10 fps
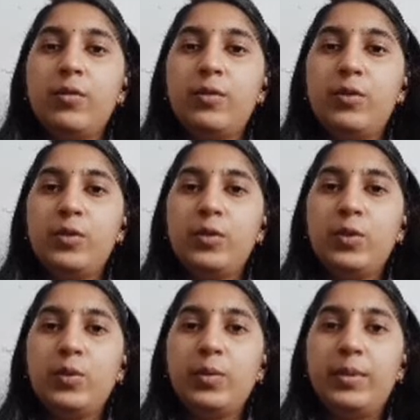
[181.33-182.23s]
goods sold will
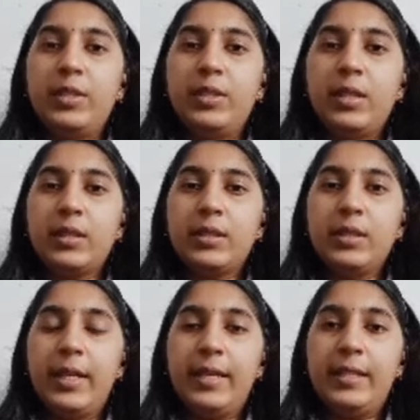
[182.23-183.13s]
be deducted
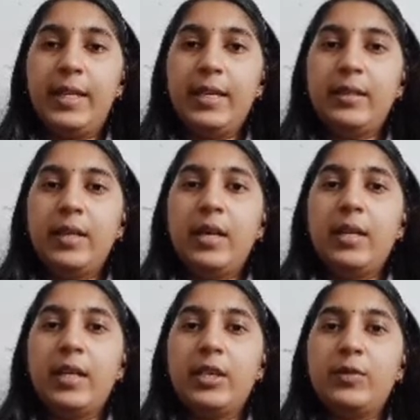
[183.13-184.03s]
and net
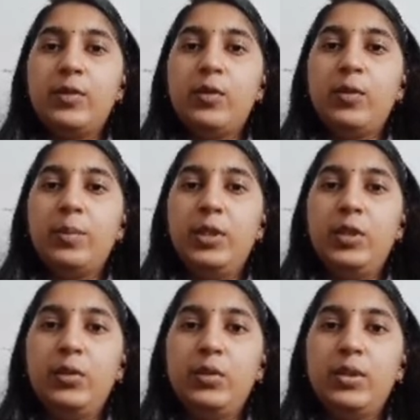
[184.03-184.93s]
cash flow will be
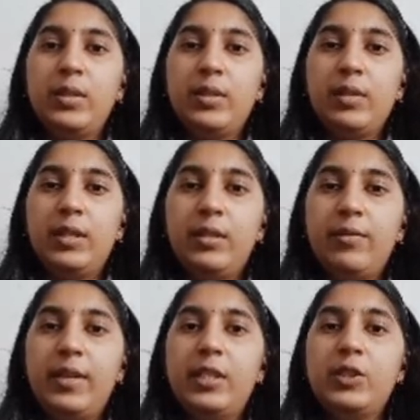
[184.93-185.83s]
used in the
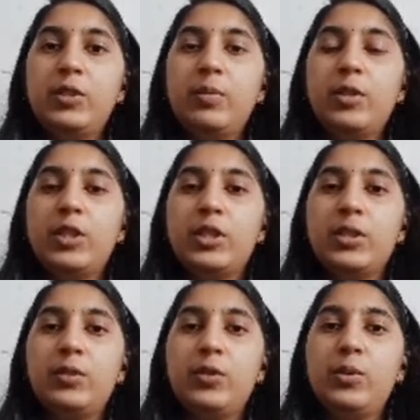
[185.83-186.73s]
financial projection
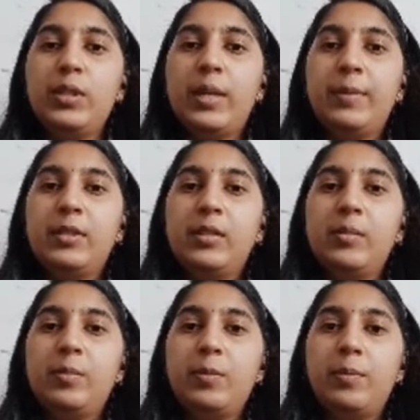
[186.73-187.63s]
through capital
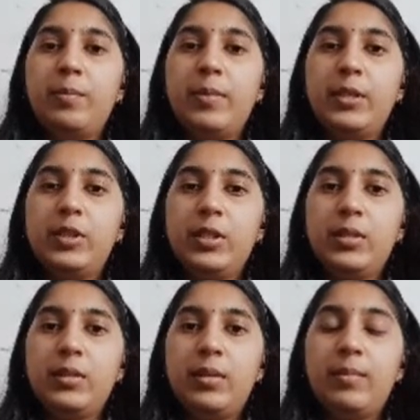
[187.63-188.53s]

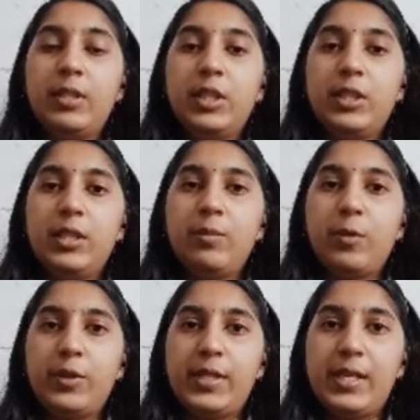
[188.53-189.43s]
budgeting
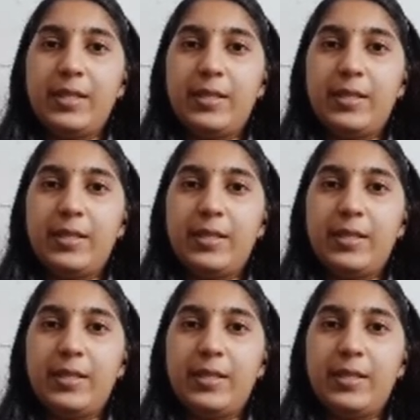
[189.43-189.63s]
process.